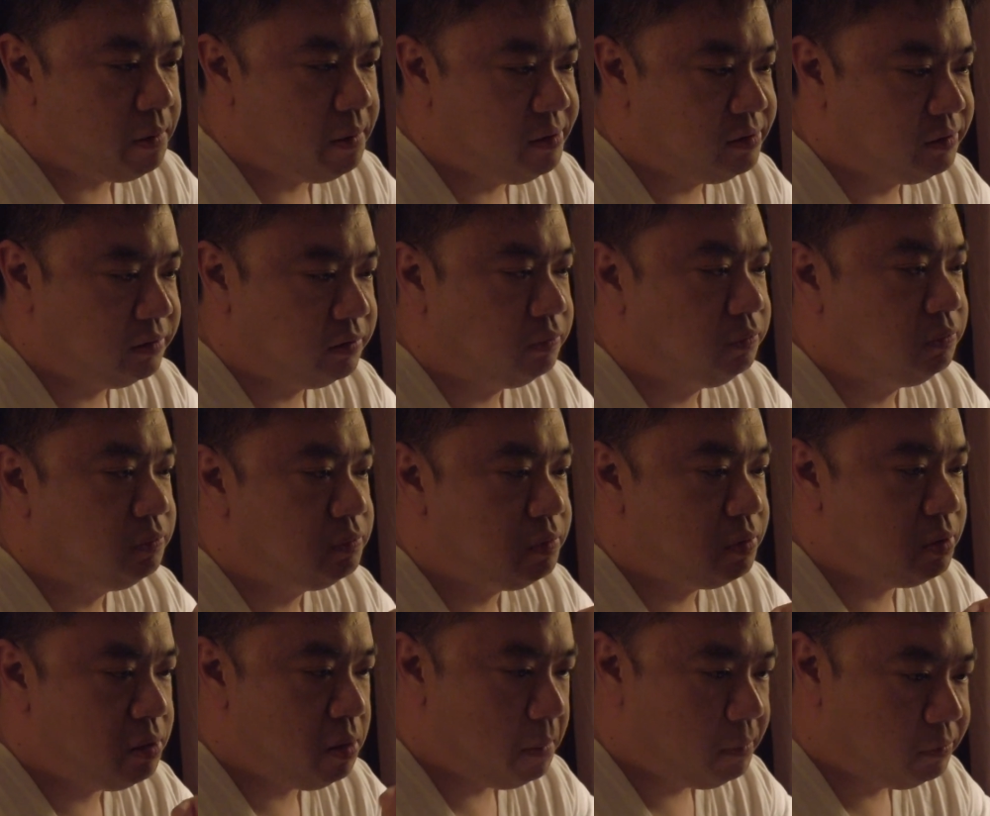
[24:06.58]
And
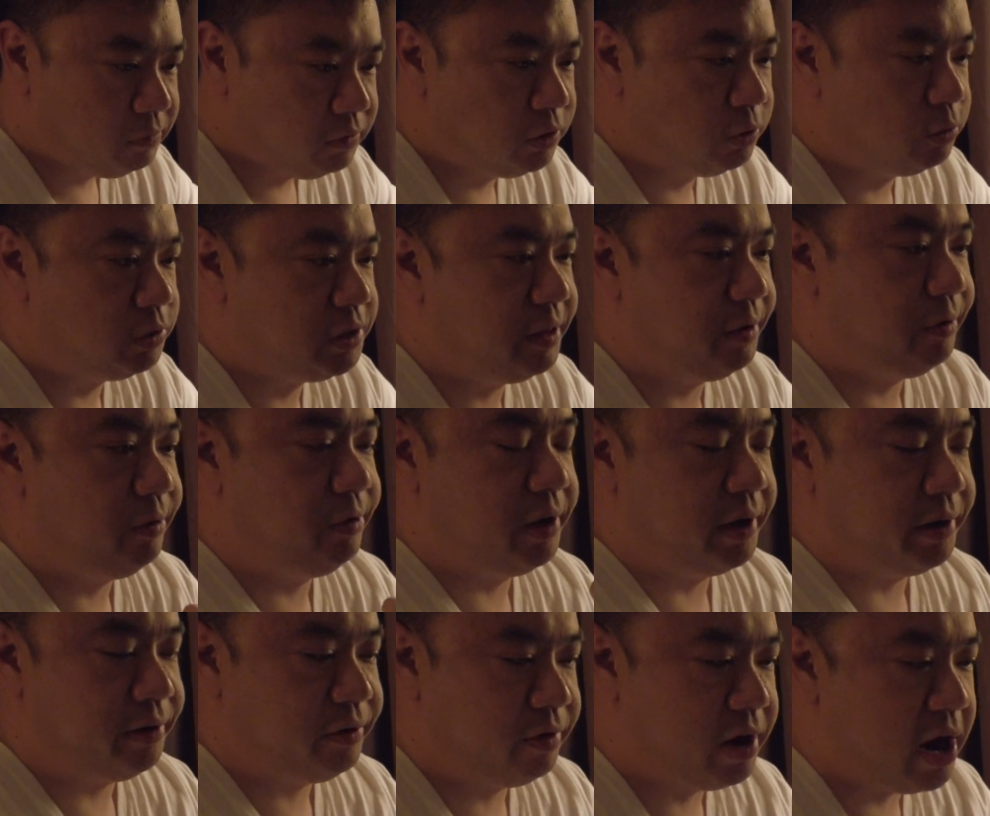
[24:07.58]
the way that it would
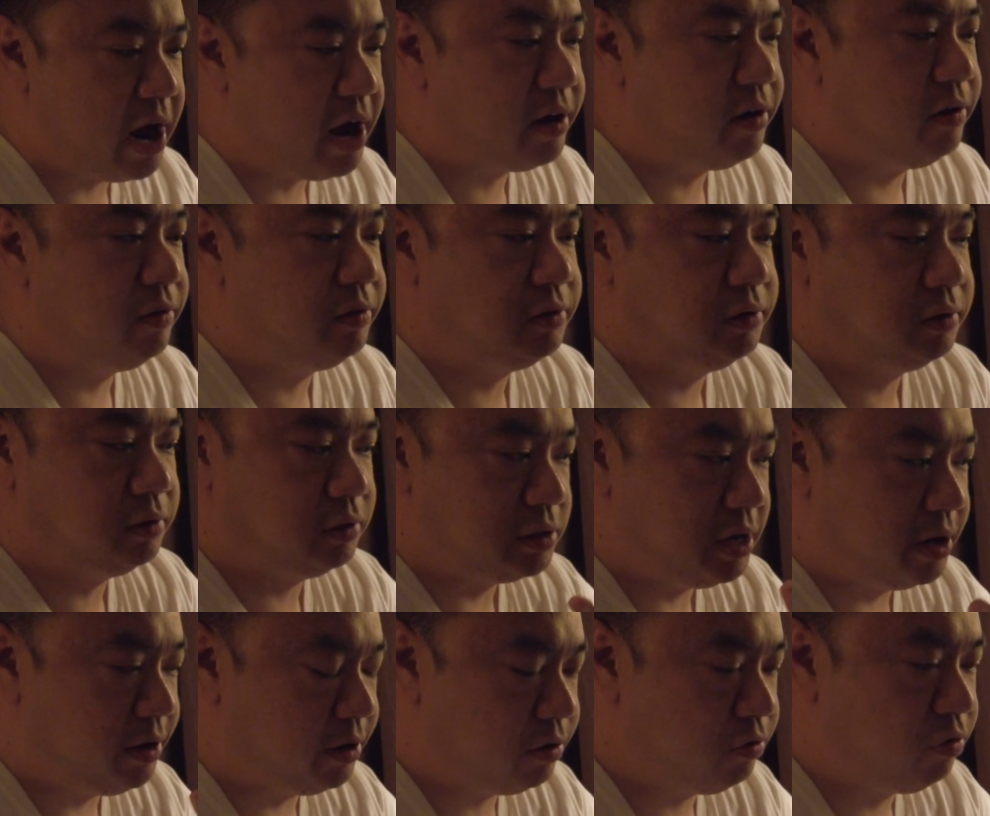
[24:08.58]
like crack and
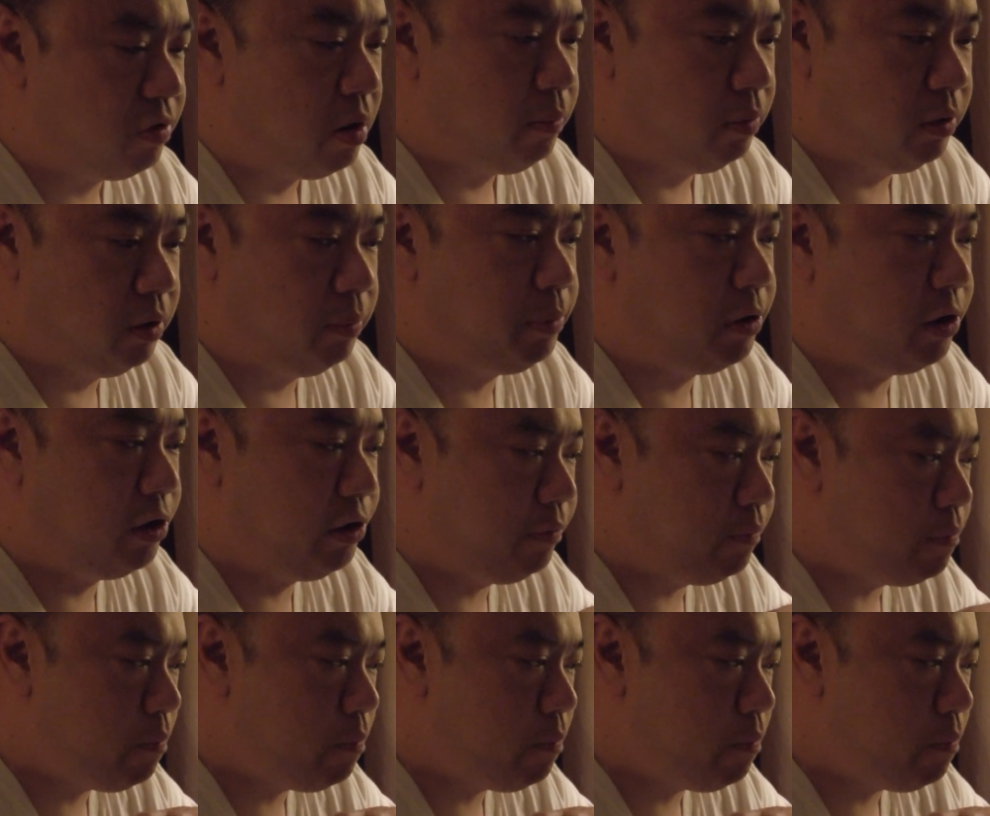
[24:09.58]
kind of crumble apart.